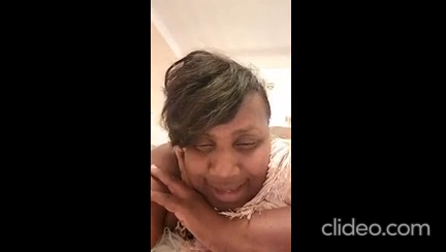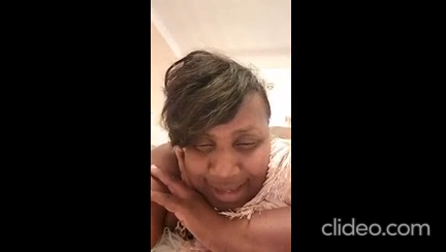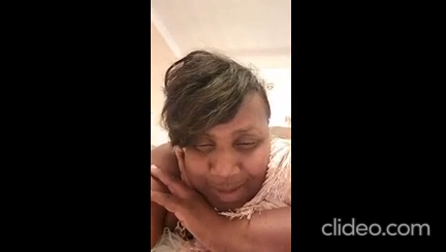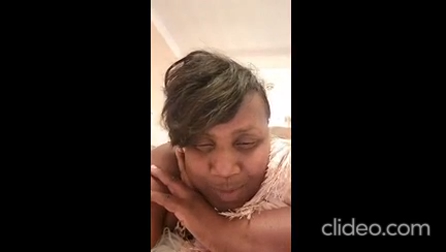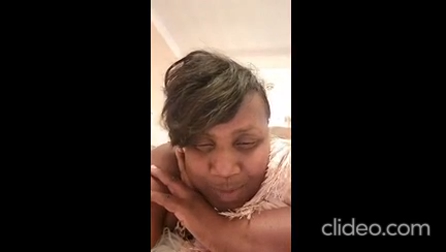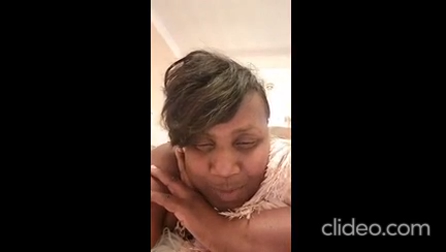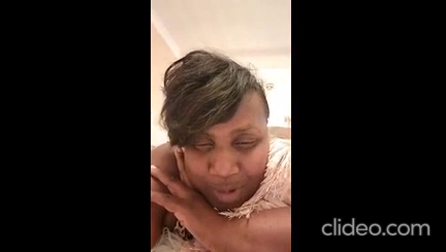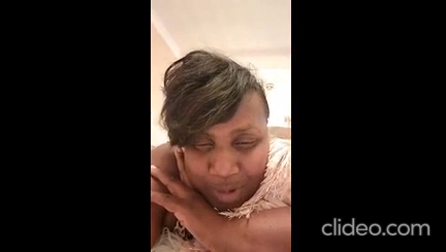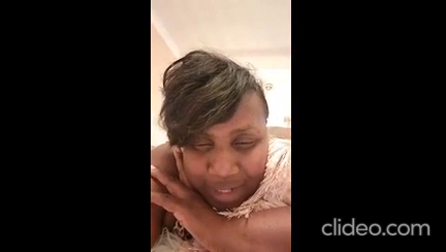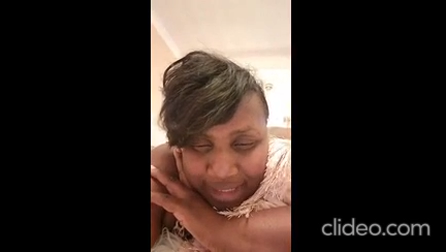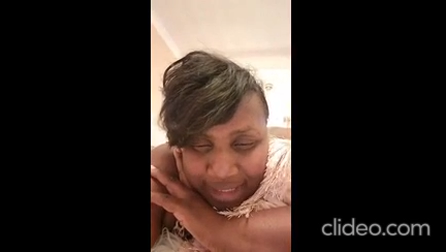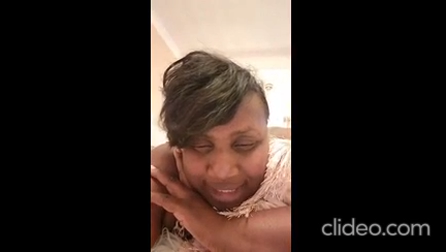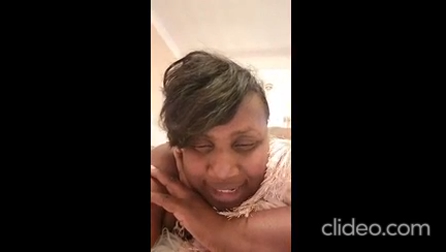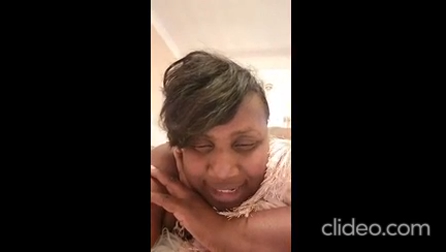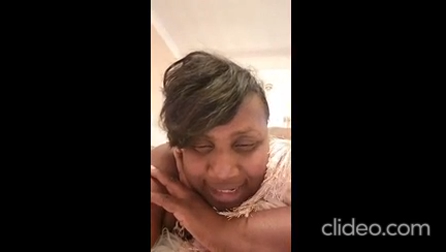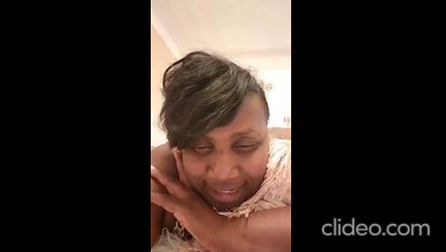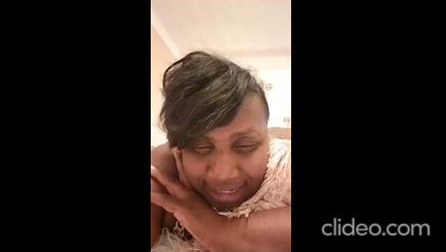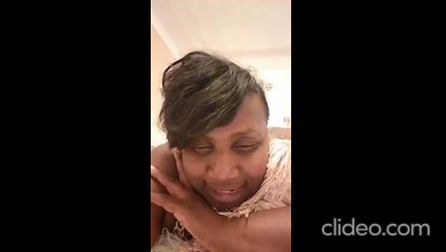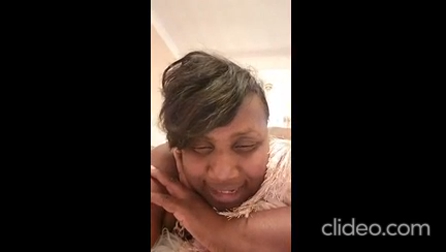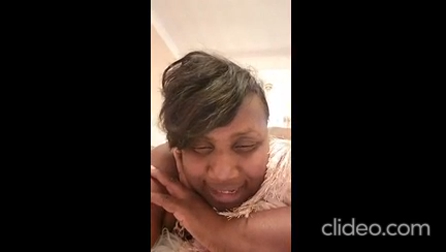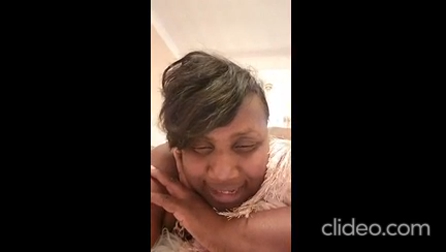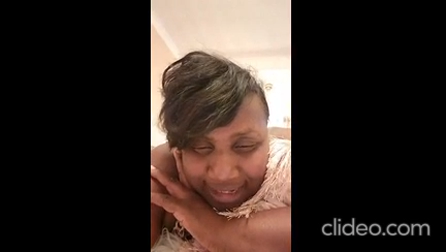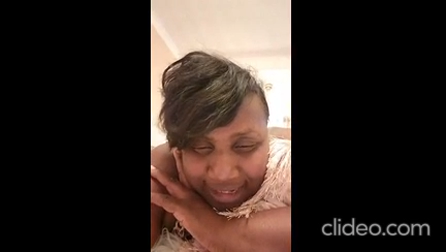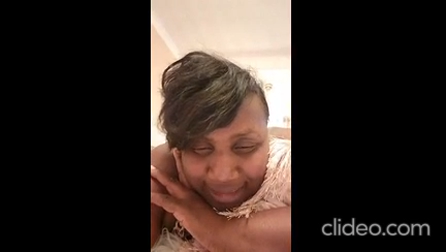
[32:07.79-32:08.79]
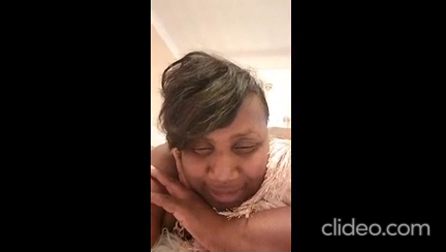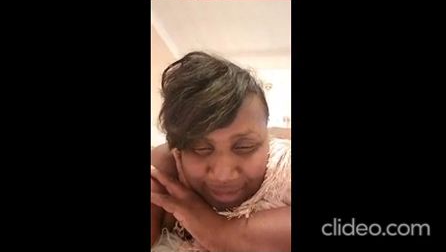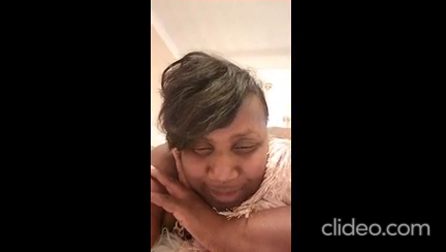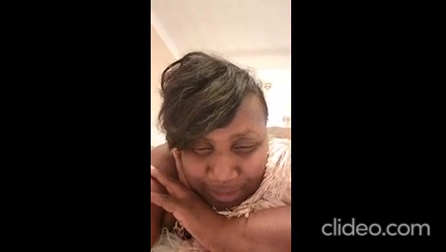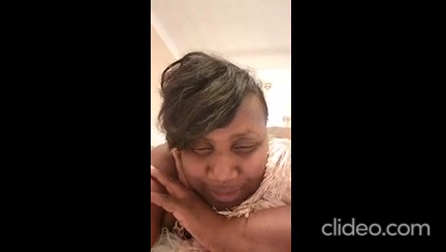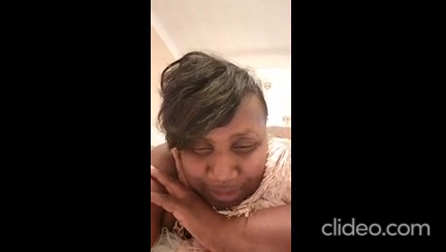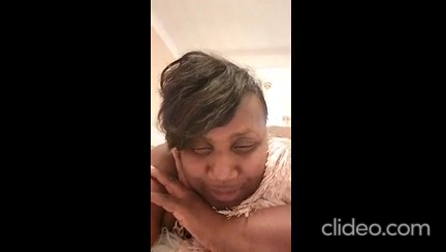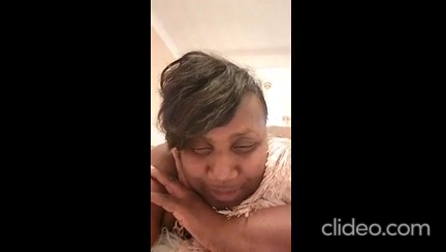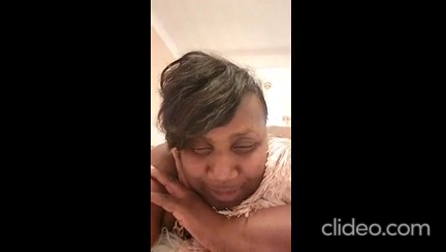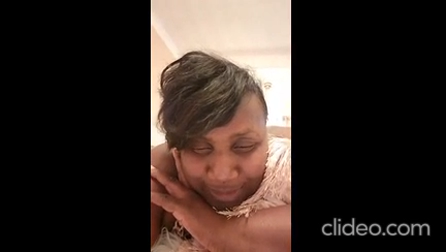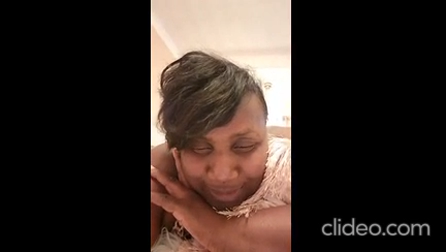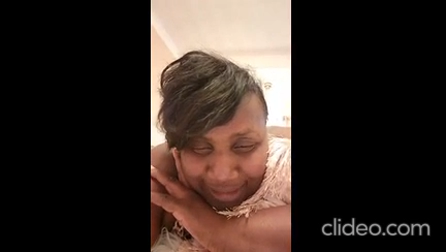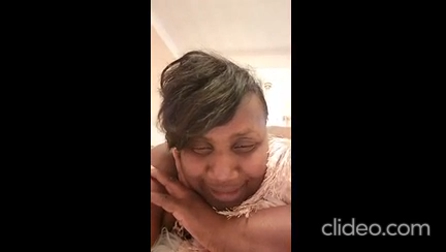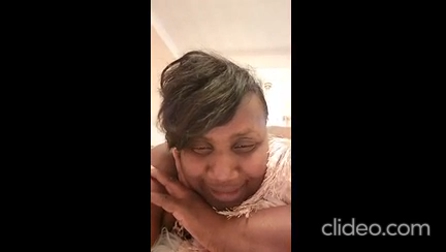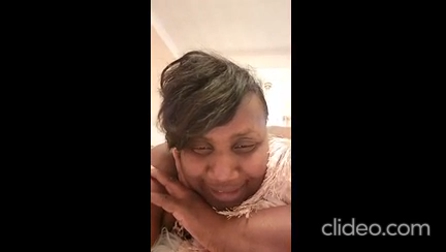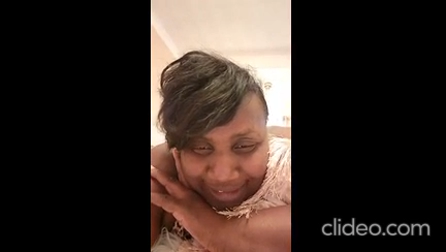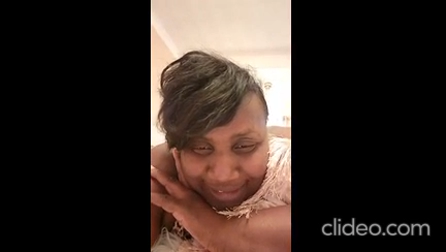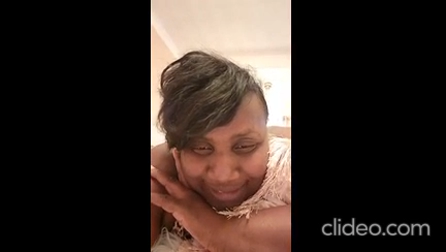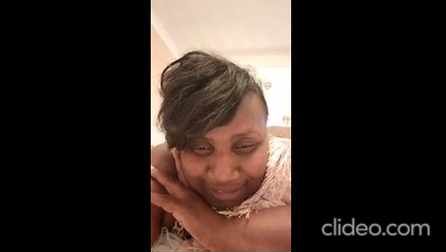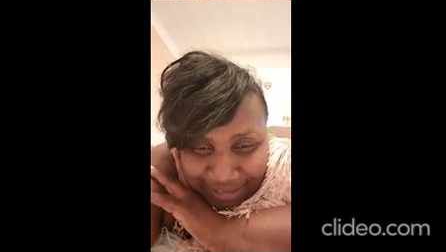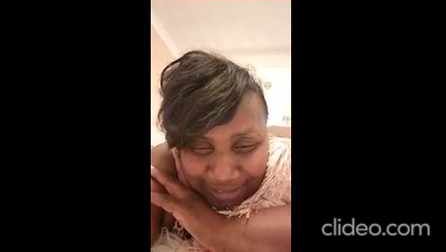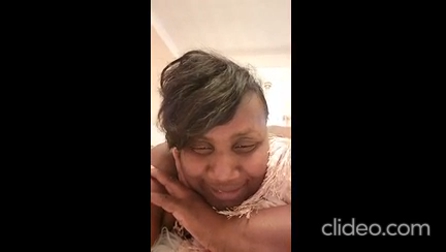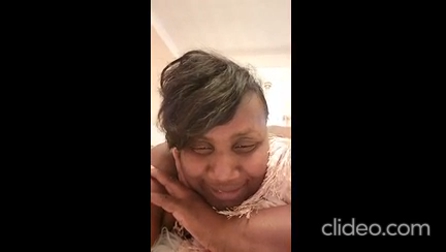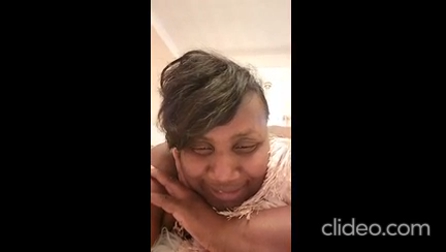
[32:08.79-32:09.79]
Wadana do
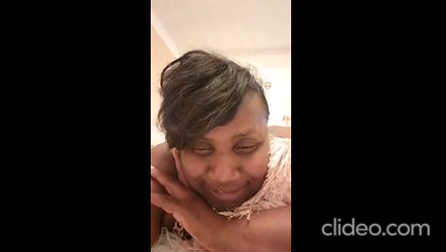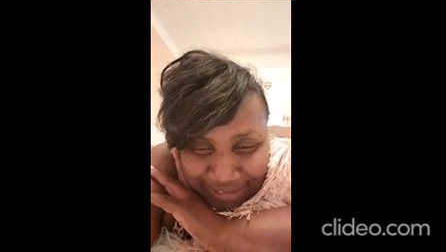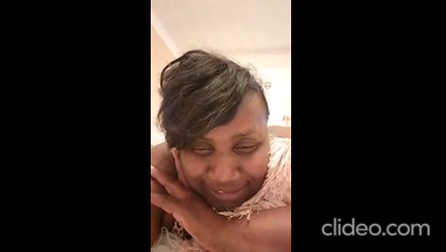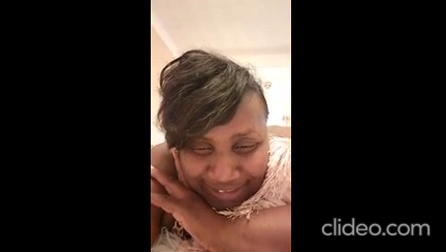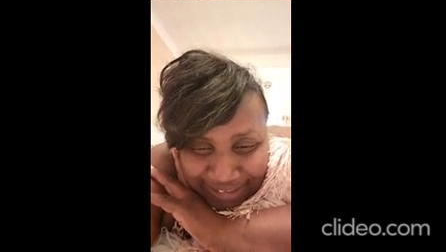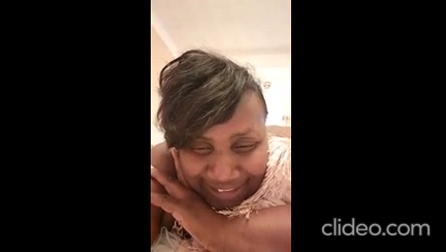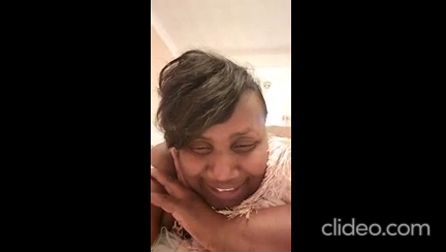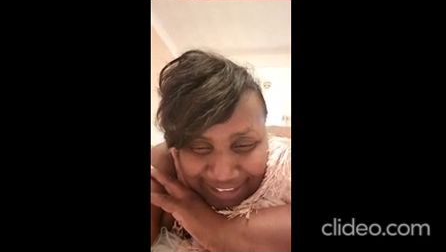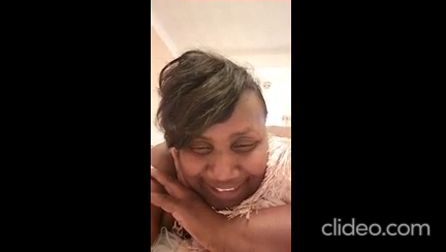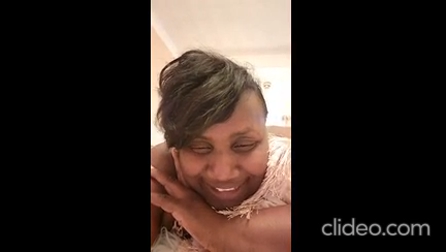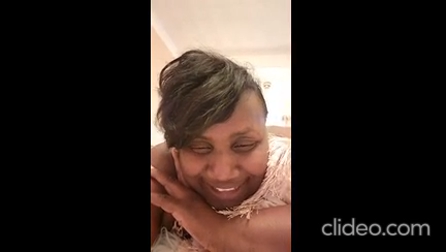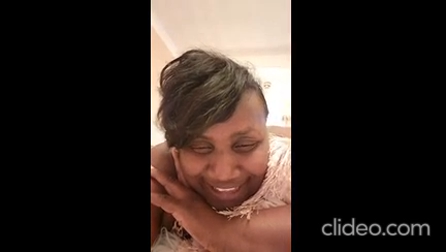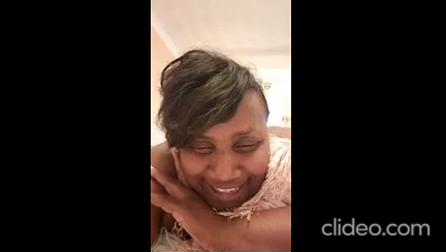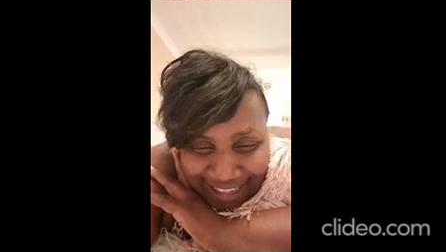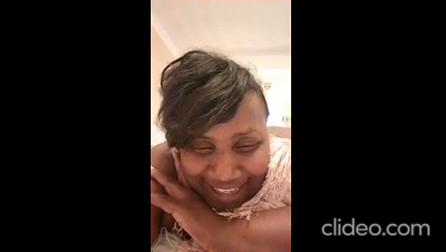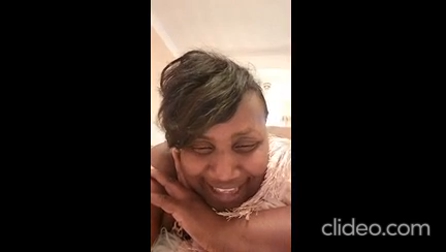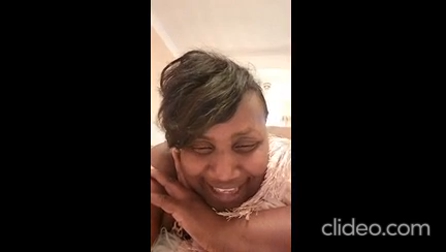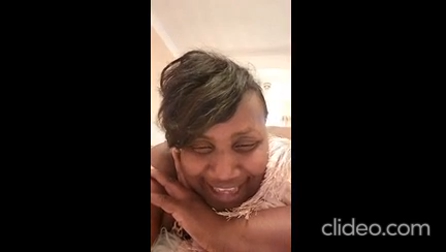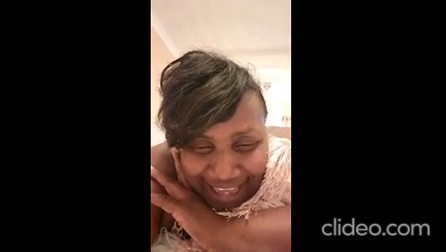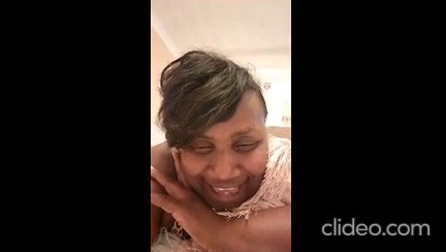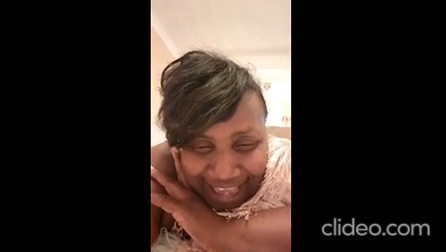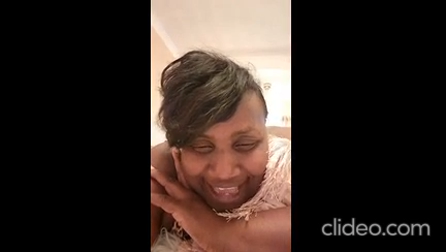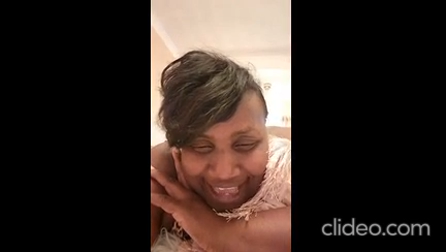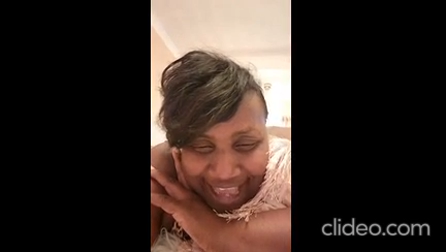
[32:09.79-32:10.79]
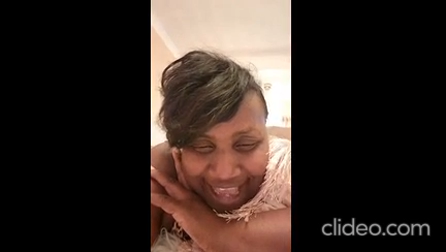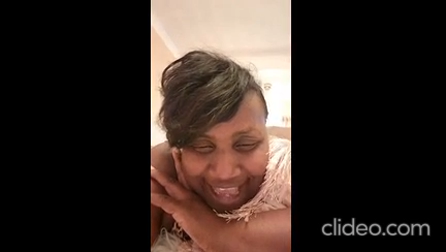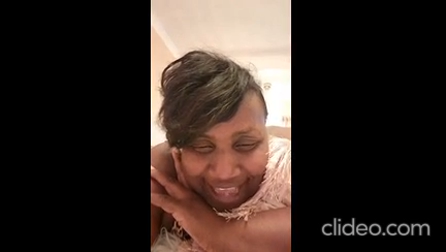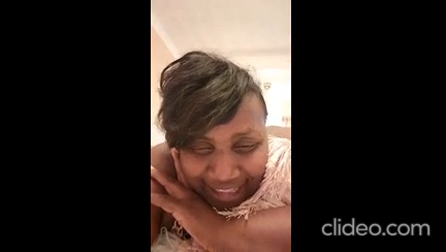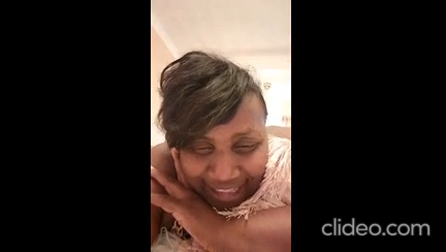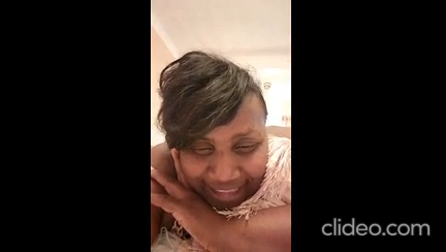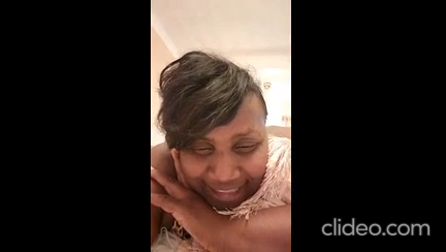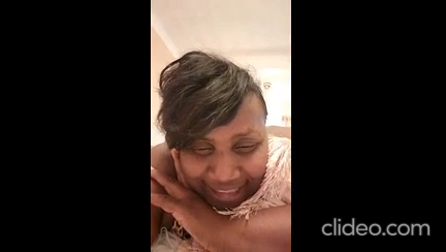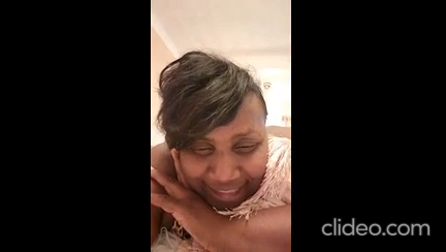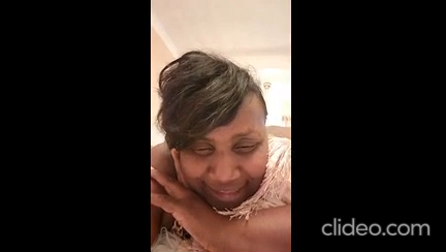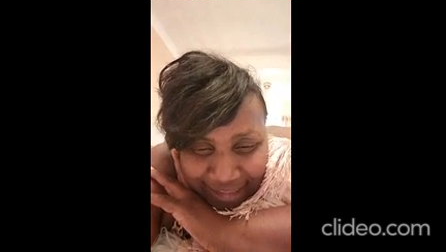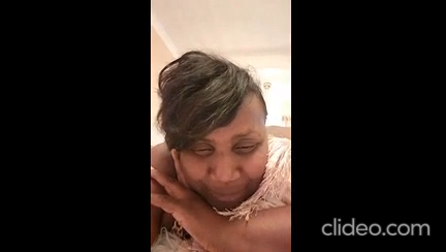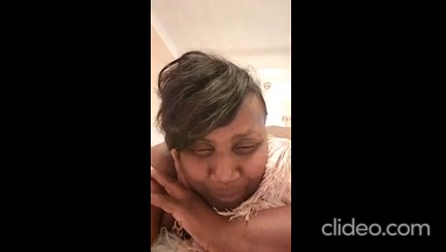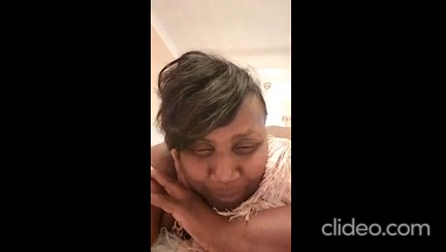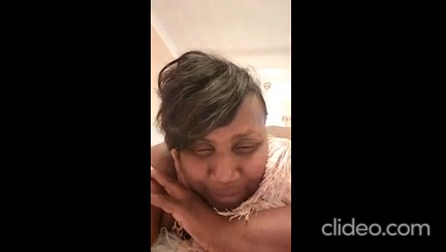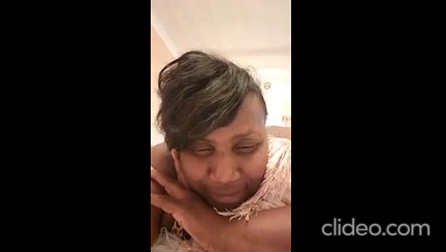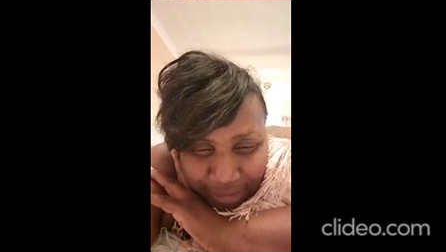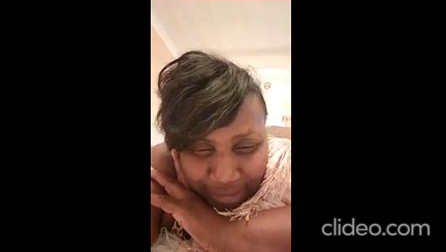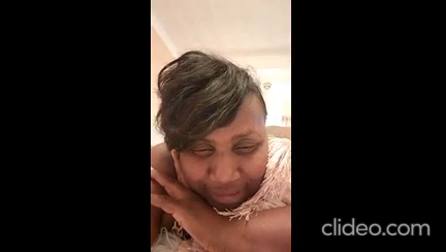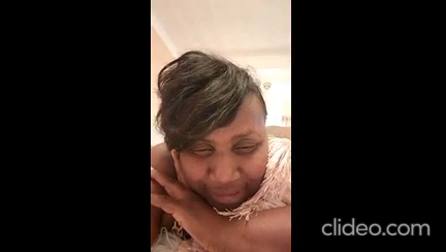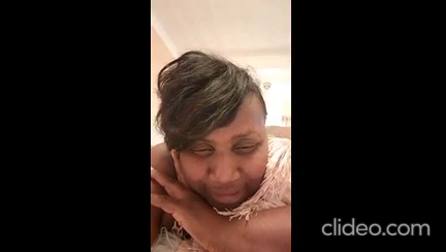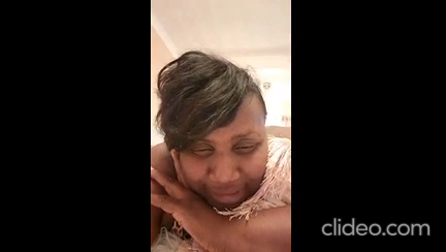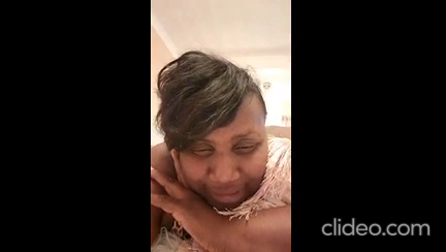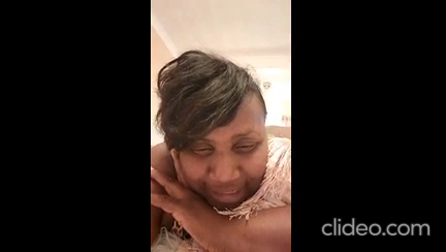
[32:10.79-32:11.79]
wow yo. And to give we
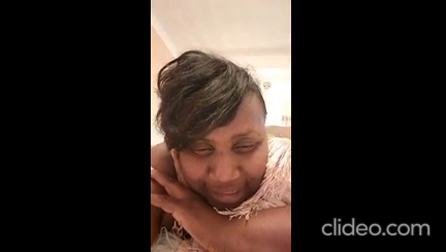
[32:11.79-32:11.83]
like a